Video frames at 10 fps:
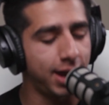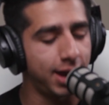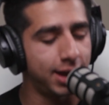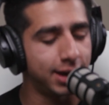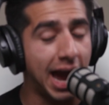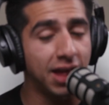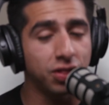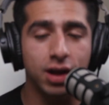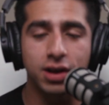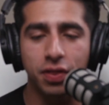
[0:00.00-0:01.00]
And I
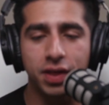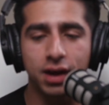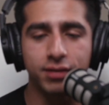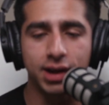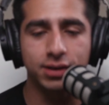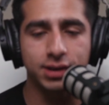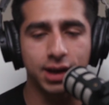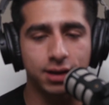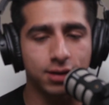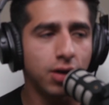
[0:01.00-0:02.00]
thought nothing of it. I was
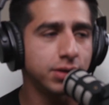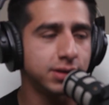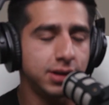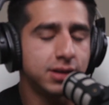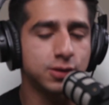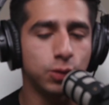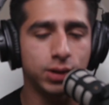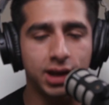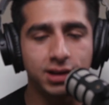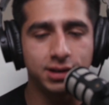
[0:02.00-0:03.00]
like, "Oh, this is cool."
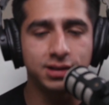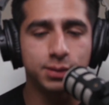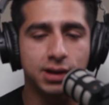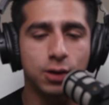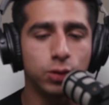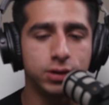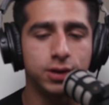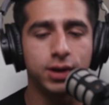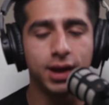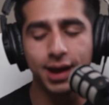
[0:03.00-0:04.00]
Like he seemed like a cool
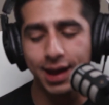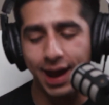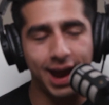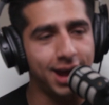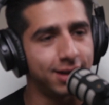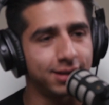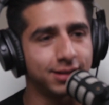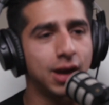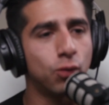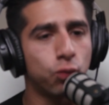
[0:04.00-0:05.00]
dude. And
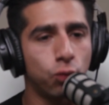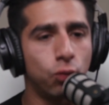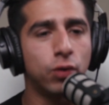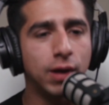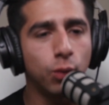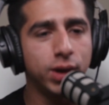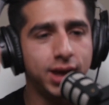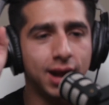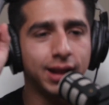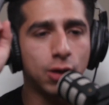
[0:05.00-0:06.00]
like right when we
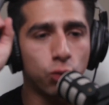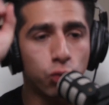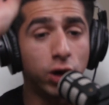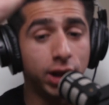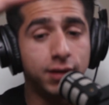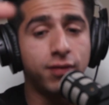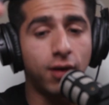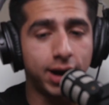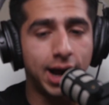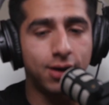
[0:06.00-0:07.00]
get like really
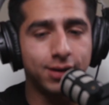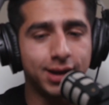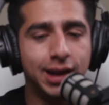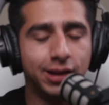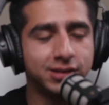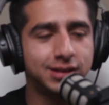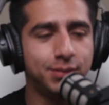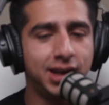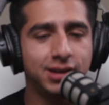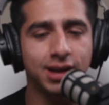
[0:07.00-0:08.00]
far out, he looks at
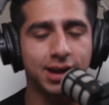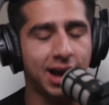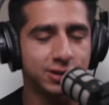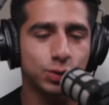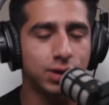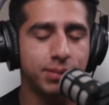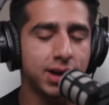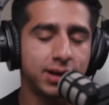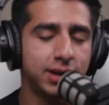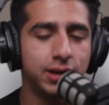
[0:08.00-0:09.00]
me and he's like, "I swear I'm
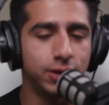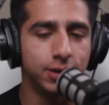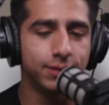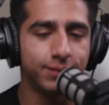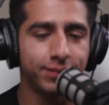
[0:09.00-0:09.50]
not going to kill you."